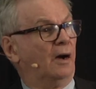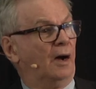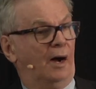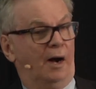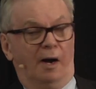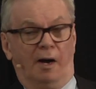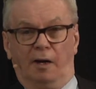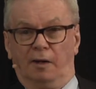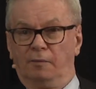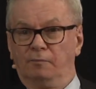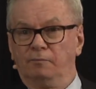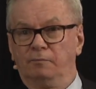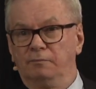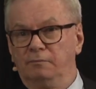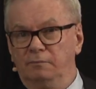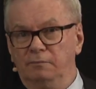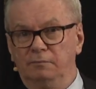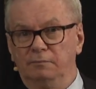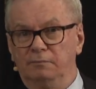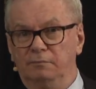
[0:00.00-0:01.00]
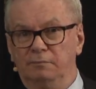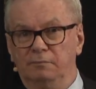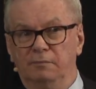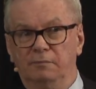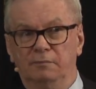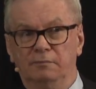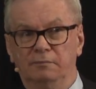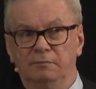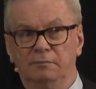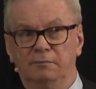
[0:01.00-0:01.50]
Um,
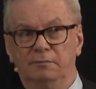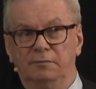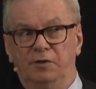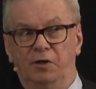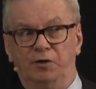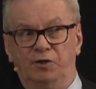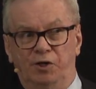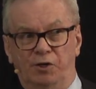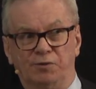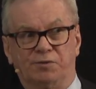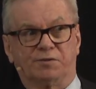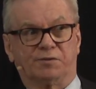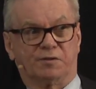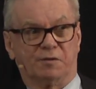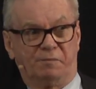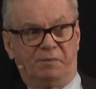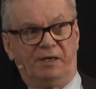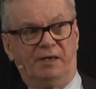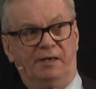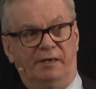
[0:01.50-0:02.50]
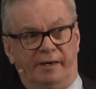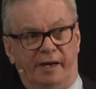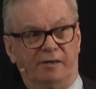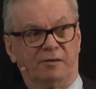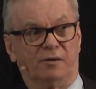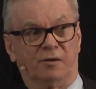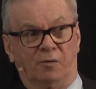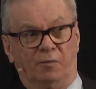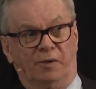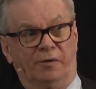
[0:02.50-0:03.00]
there used to be, and I
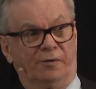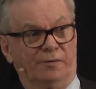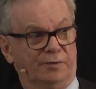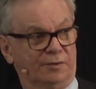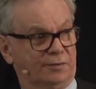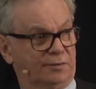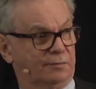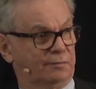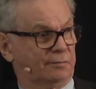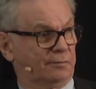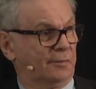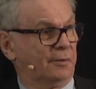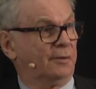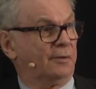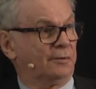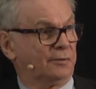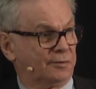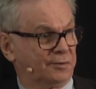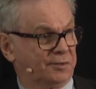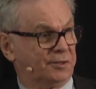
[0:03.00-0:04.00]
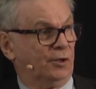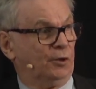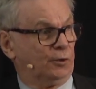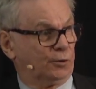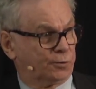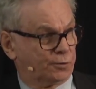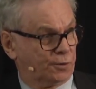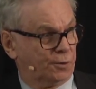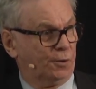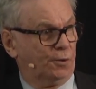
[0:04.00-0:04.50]
don't know whether this is still
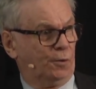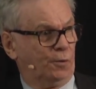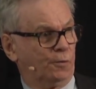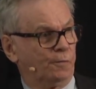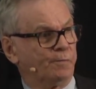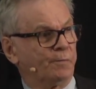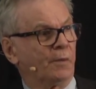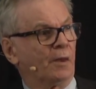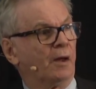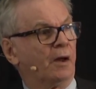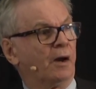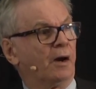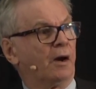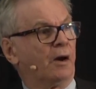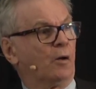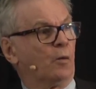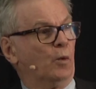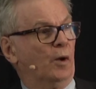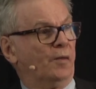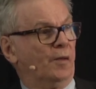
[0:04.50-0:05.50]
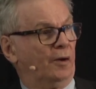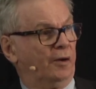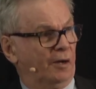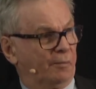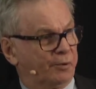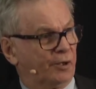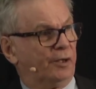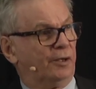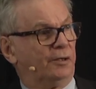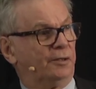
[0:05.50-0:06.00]
true, when the
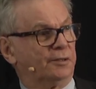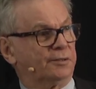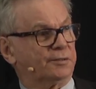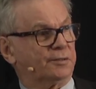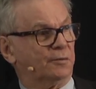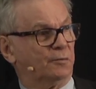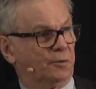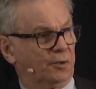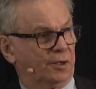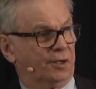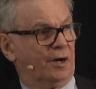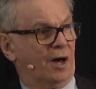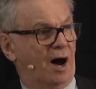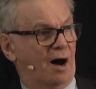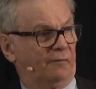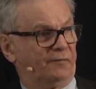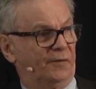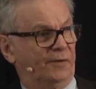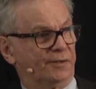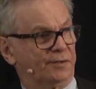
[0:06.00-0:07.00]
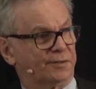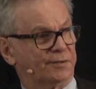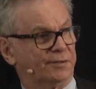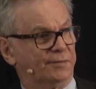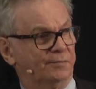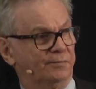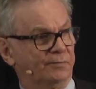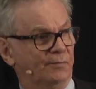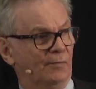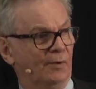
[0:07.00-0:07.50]
Liberals were in office,
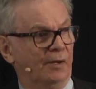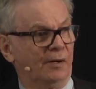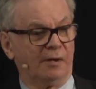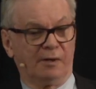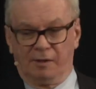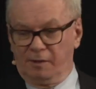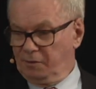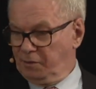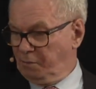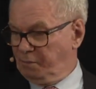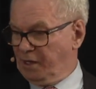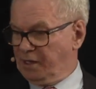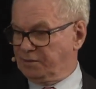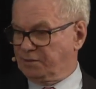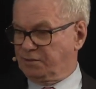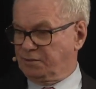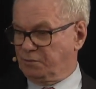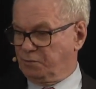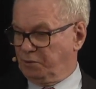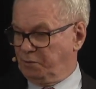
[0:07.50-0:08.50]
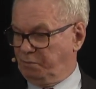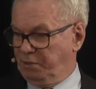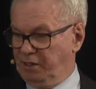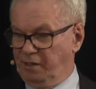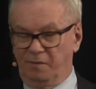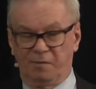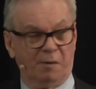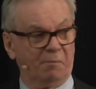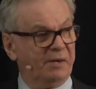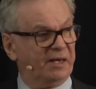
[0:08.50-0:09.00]
the bust would be
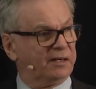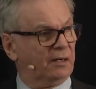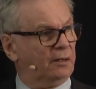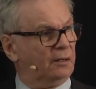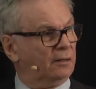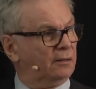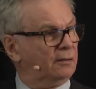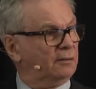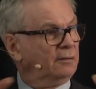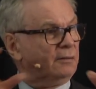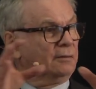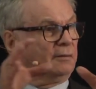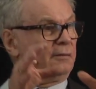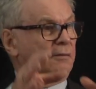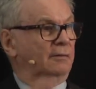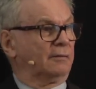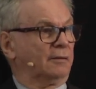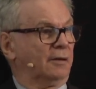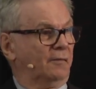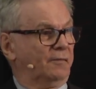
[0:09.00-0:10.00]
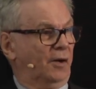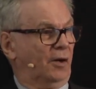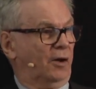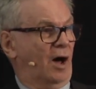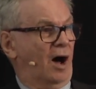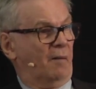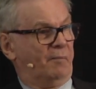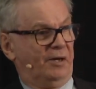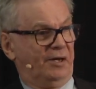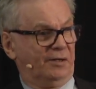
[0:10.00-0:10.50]
in the middle of the
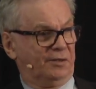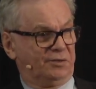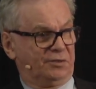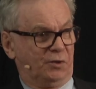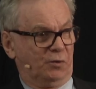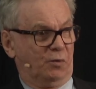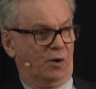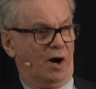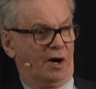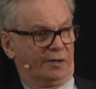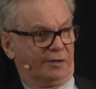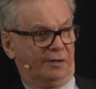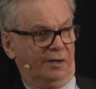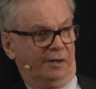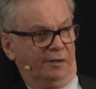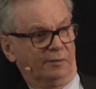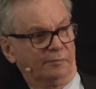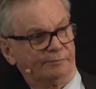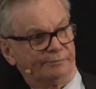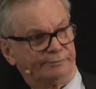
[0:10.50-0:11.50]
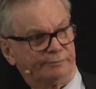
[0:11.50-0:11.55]
lobby as you walked in.